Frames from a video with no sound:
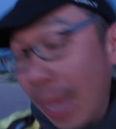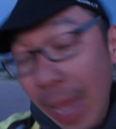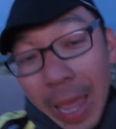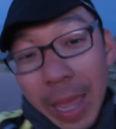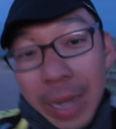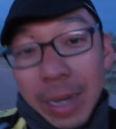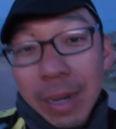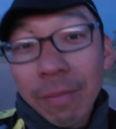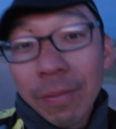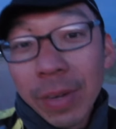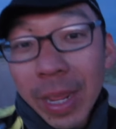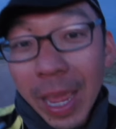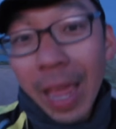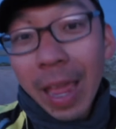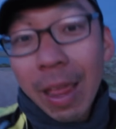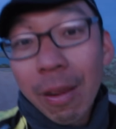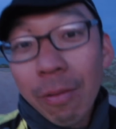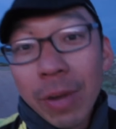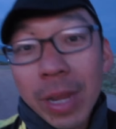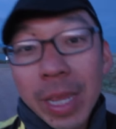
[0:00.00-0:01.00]
end of
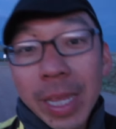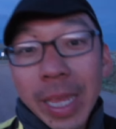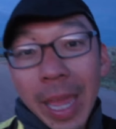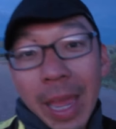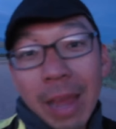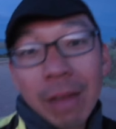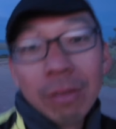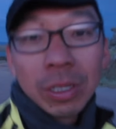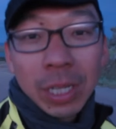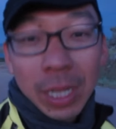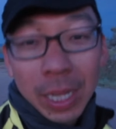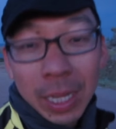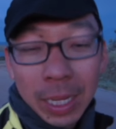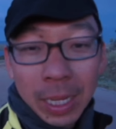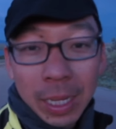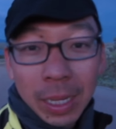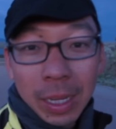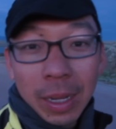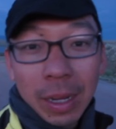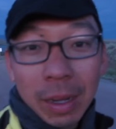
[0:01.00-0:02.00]
day recount
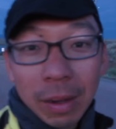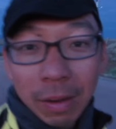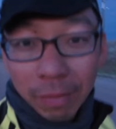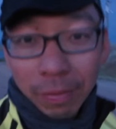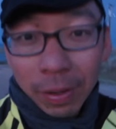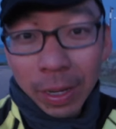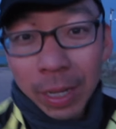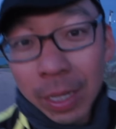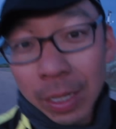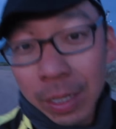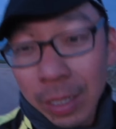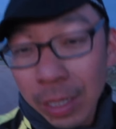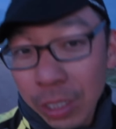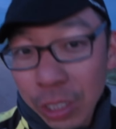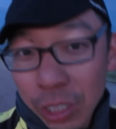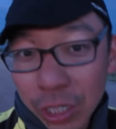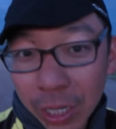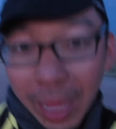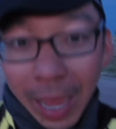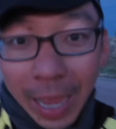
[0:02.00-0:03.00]
of
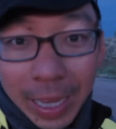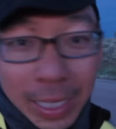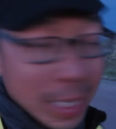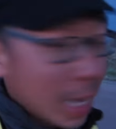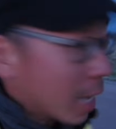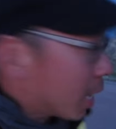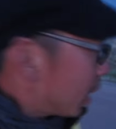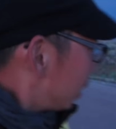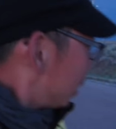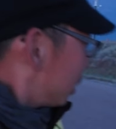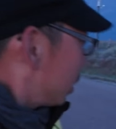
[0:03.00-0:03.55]
July 2nd